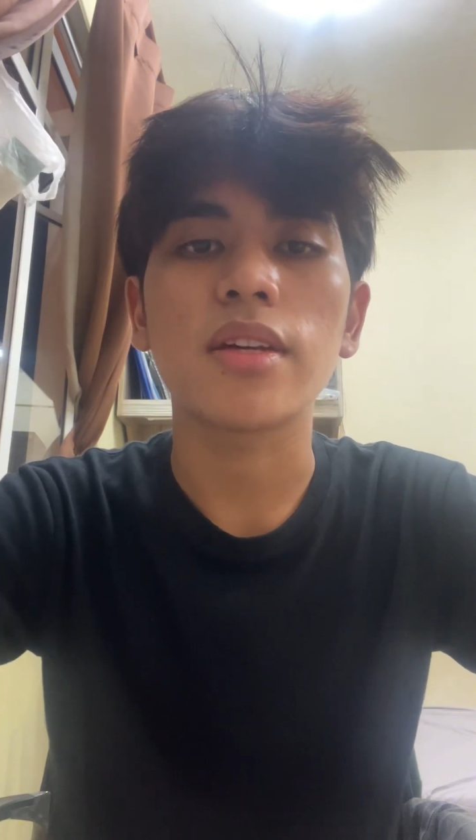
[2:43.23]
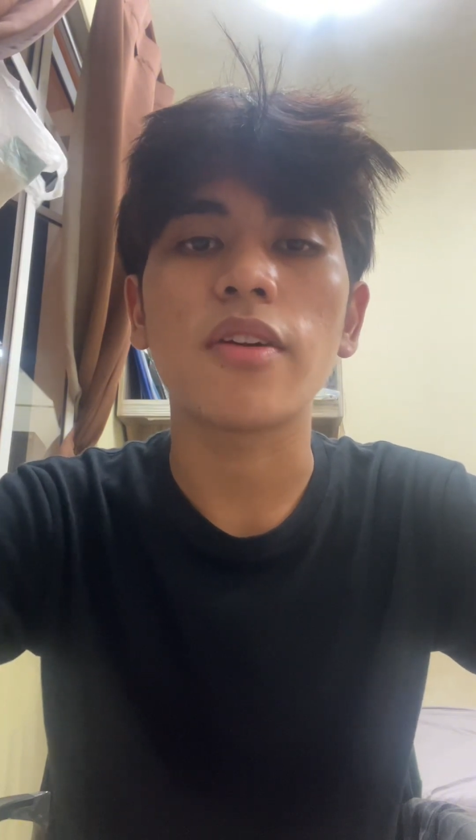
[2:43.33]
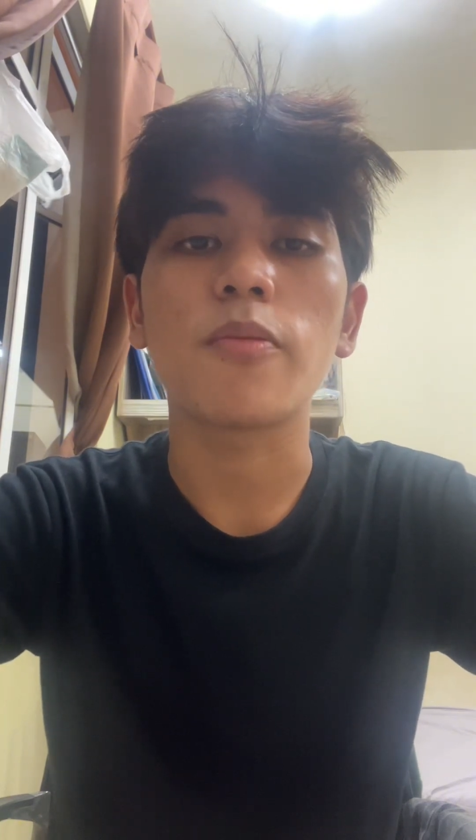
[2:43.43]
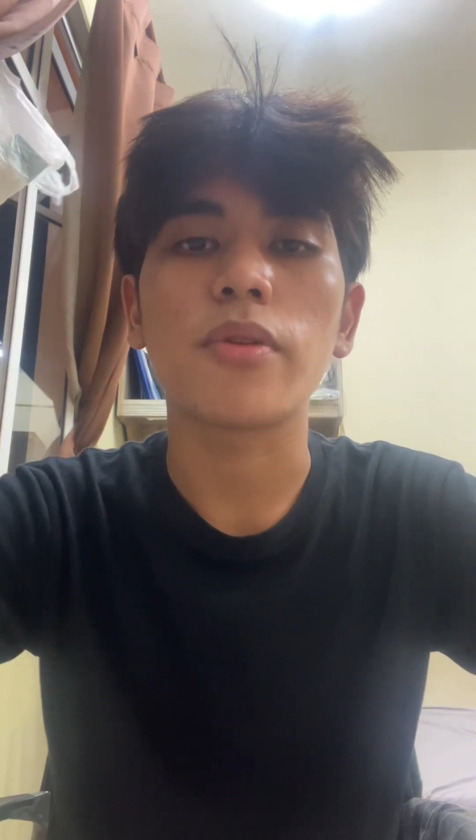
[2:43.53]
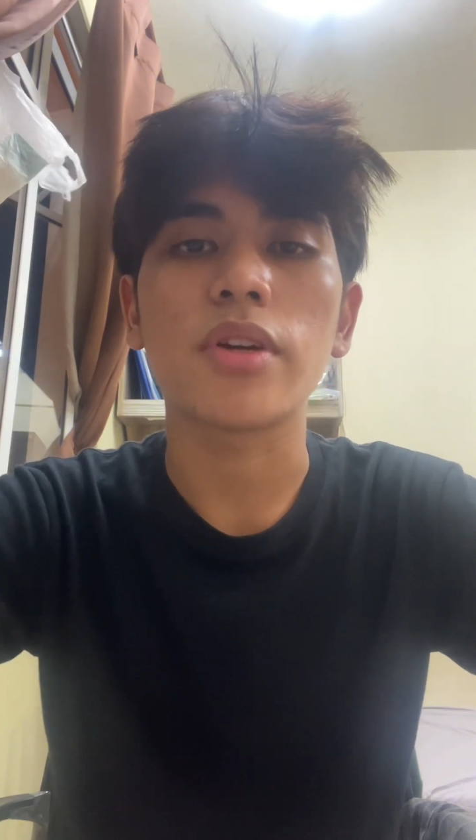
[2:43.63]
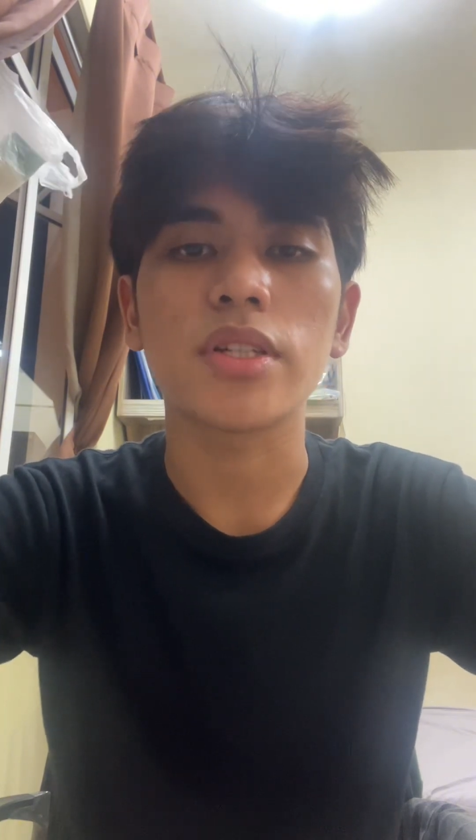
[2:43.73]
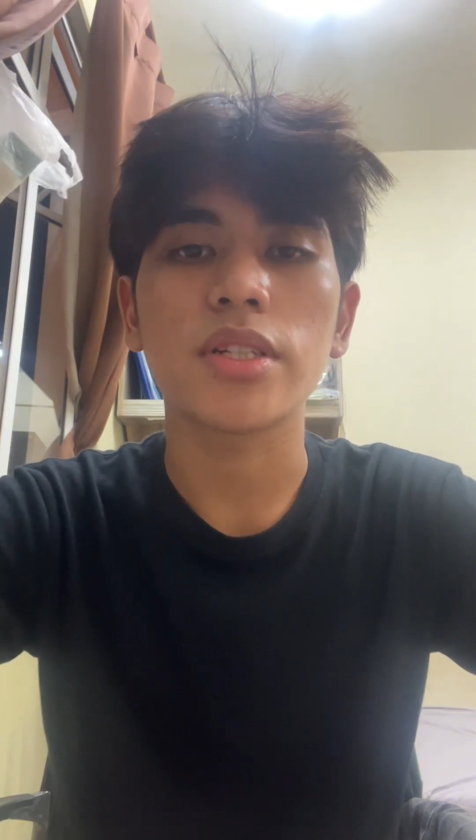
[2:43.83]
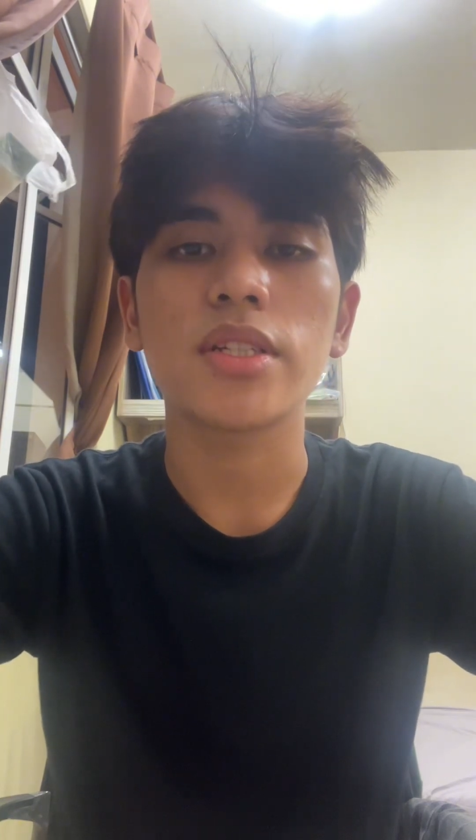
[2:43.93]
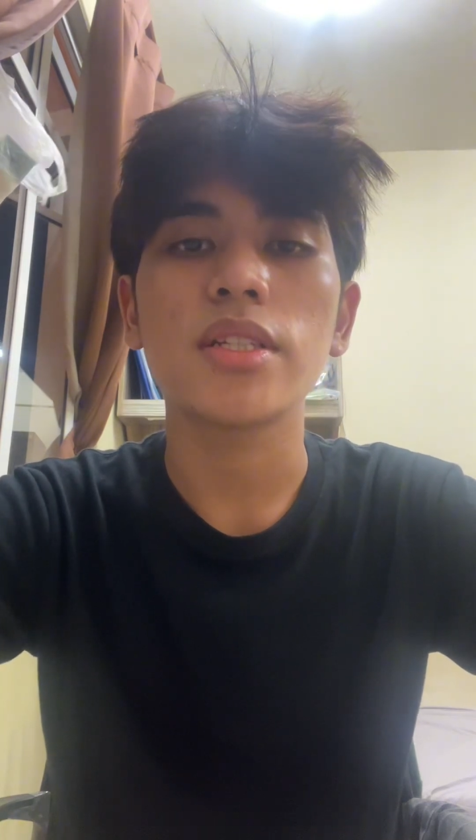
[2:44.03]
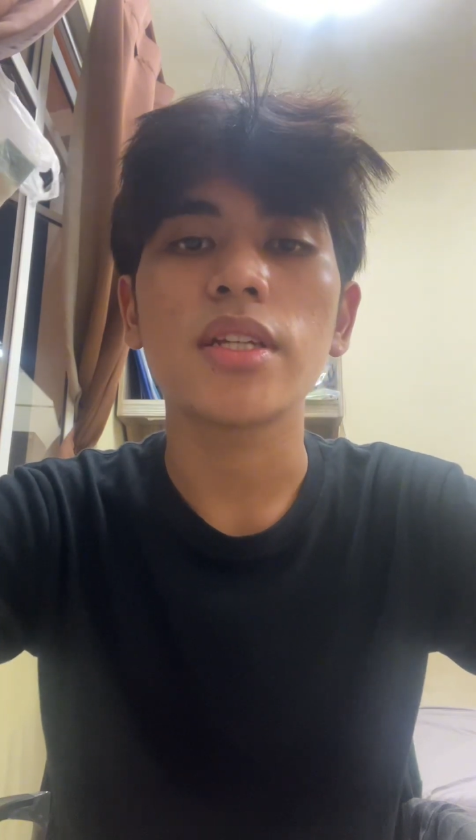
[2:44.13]
of
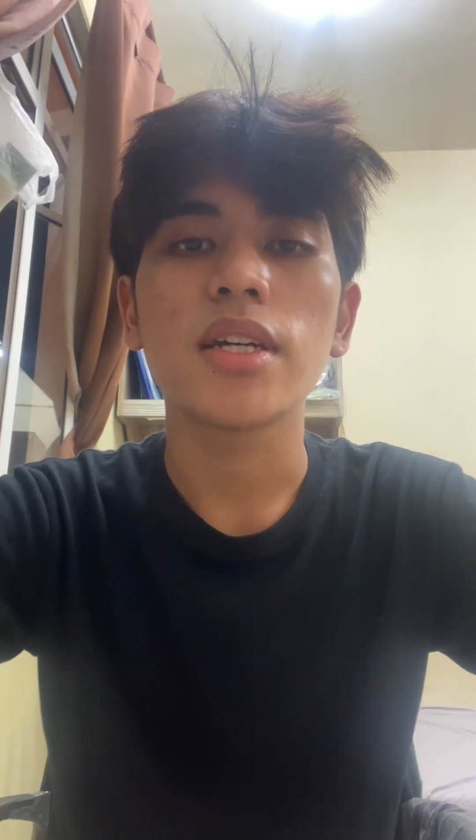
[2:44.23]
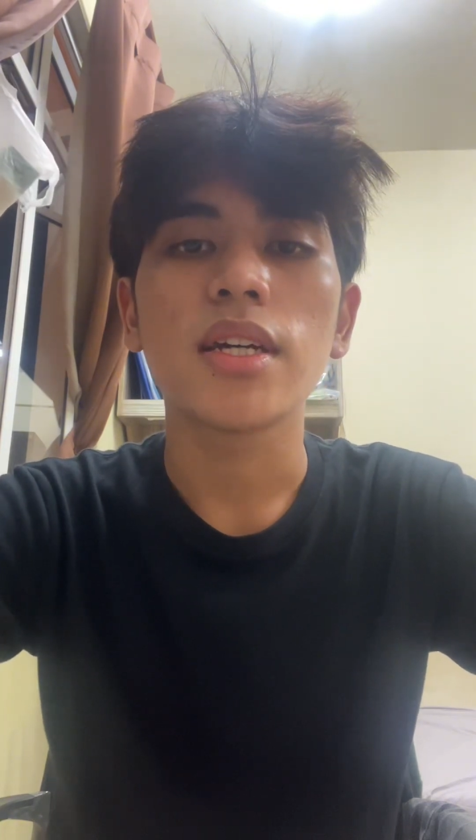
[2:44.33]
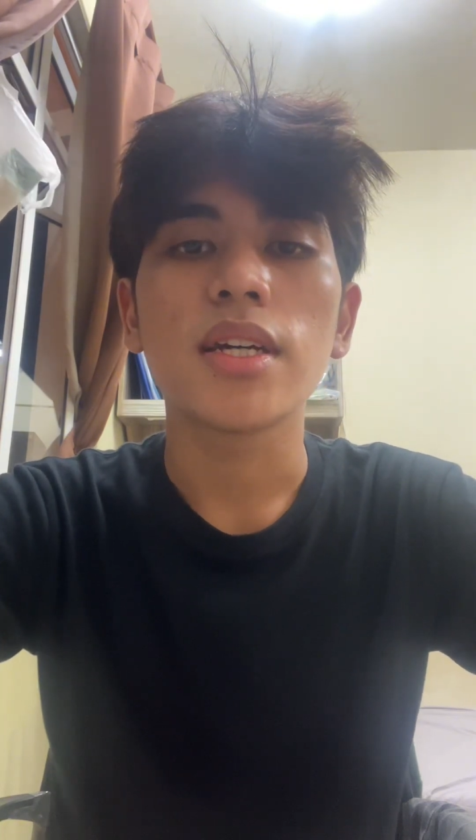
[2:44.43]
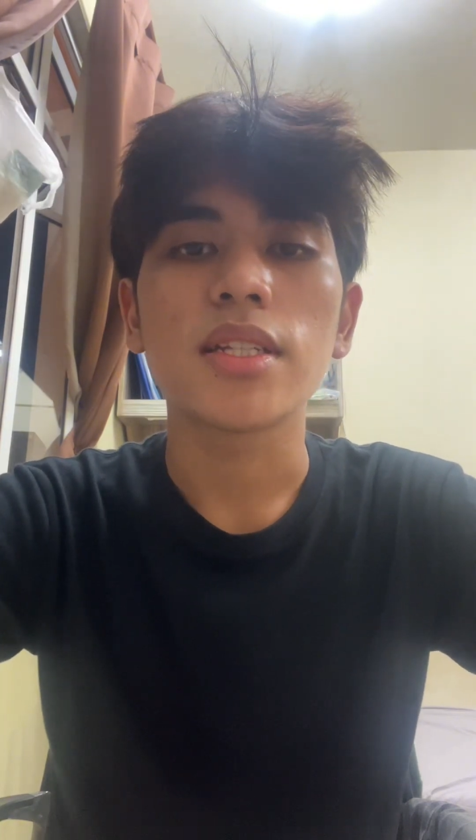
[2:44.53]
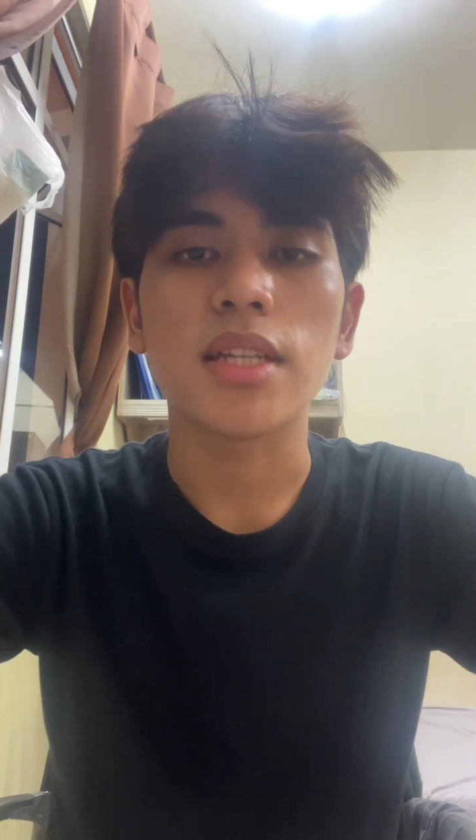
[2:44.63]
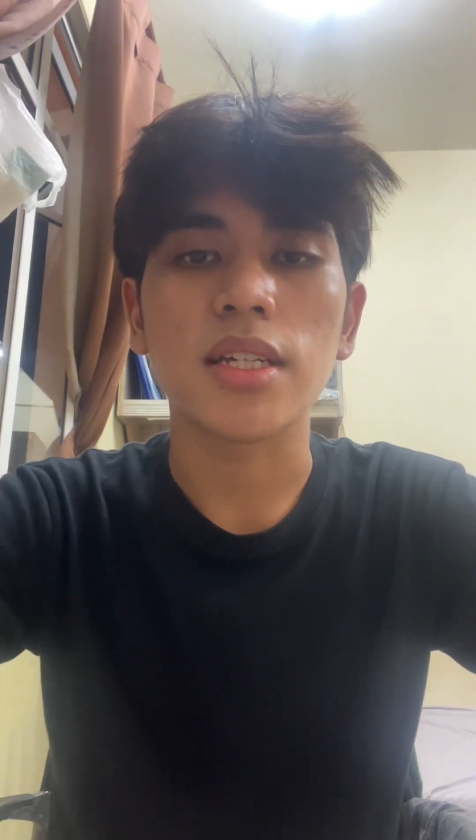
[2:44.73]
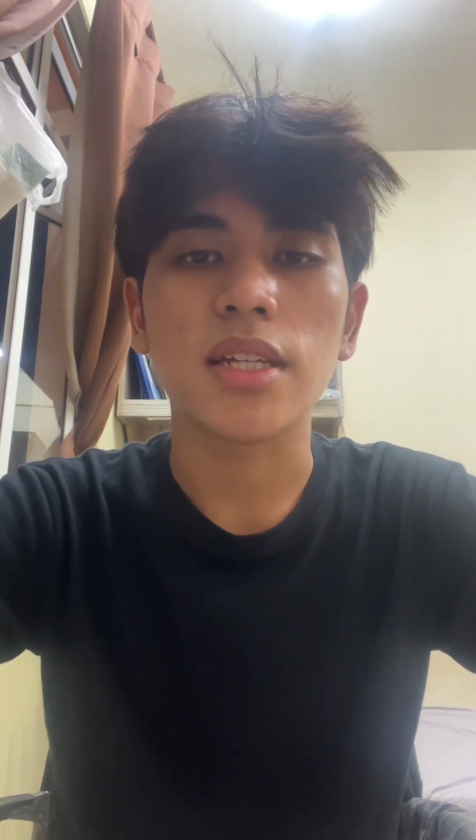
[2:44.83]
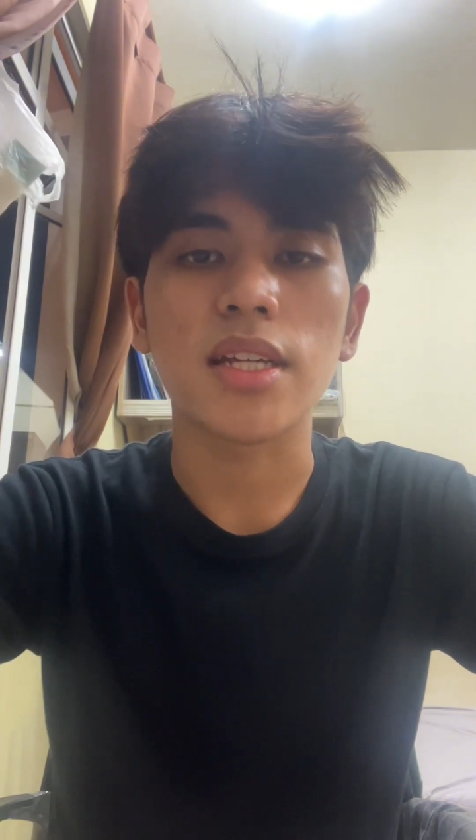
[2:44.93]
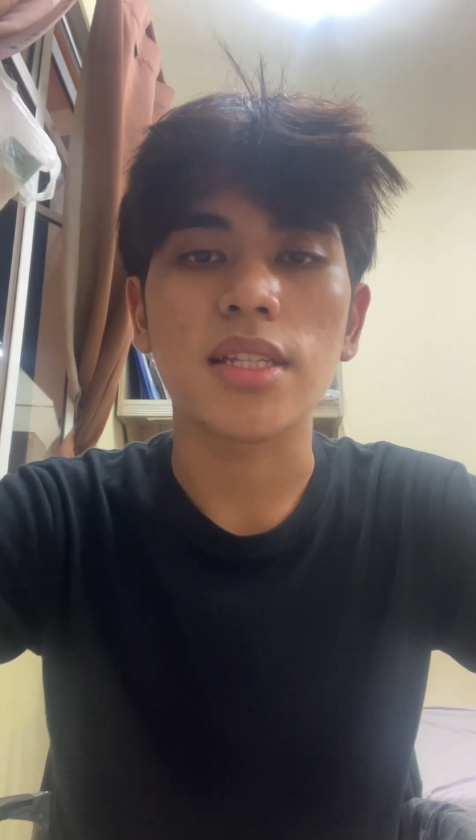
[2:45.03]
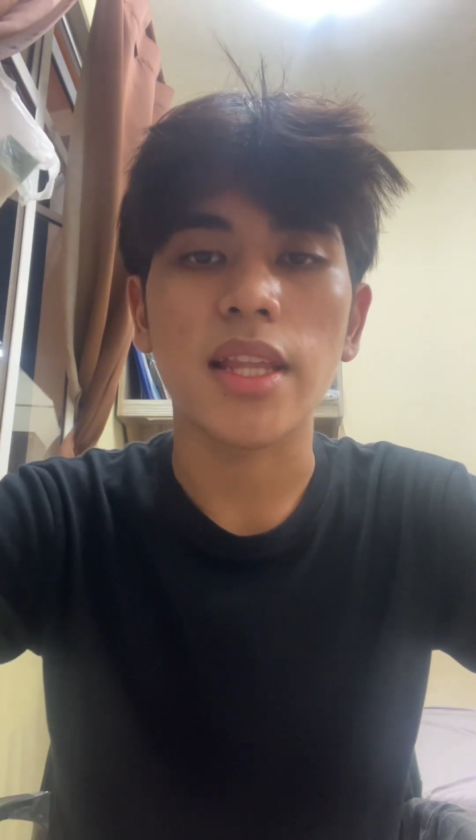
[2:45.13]
production, such
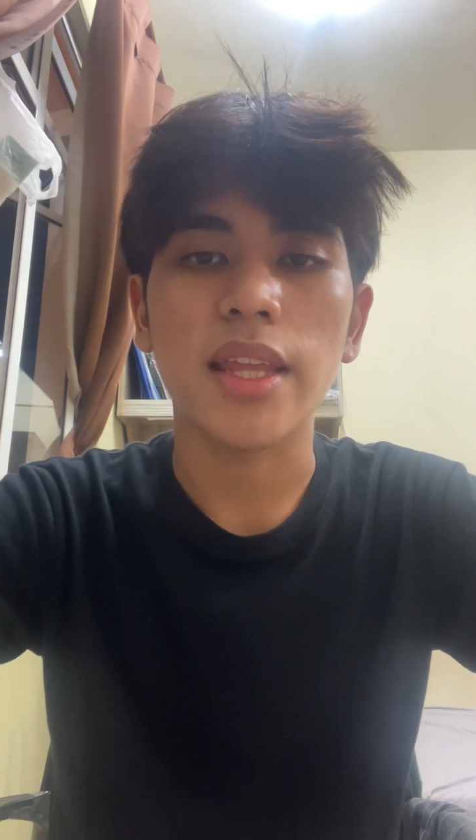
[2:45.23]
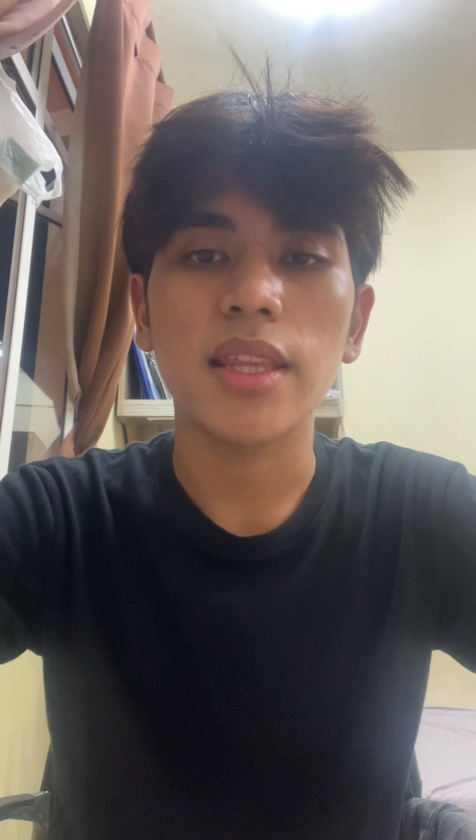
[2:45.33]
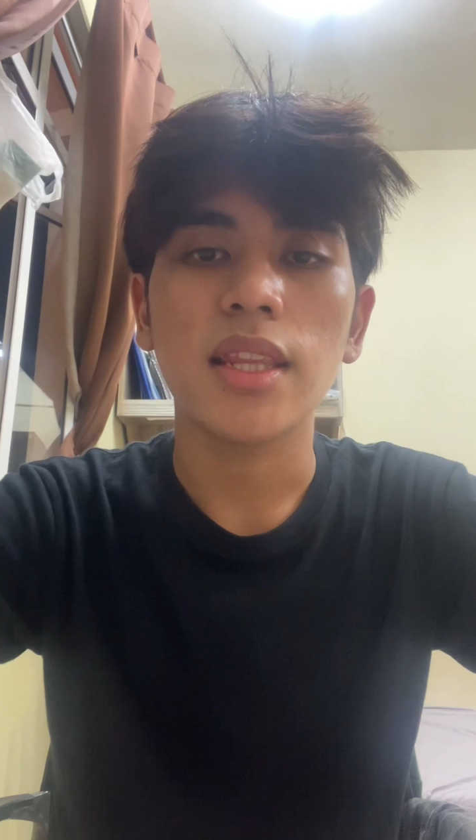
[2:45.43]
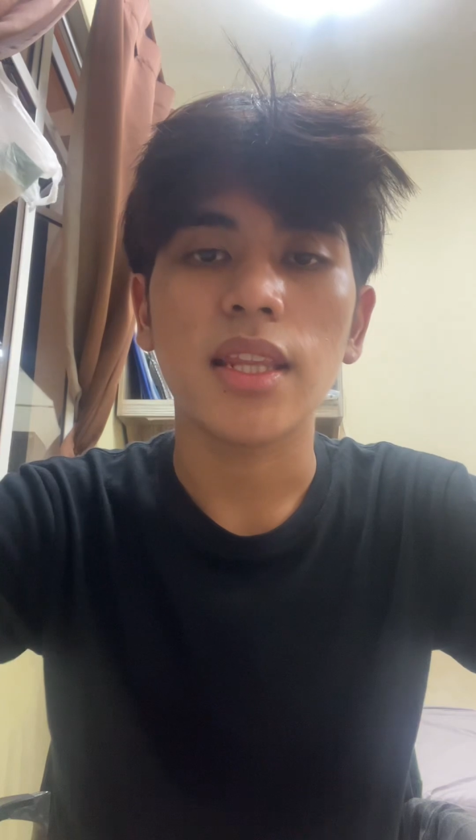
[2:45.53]
as land,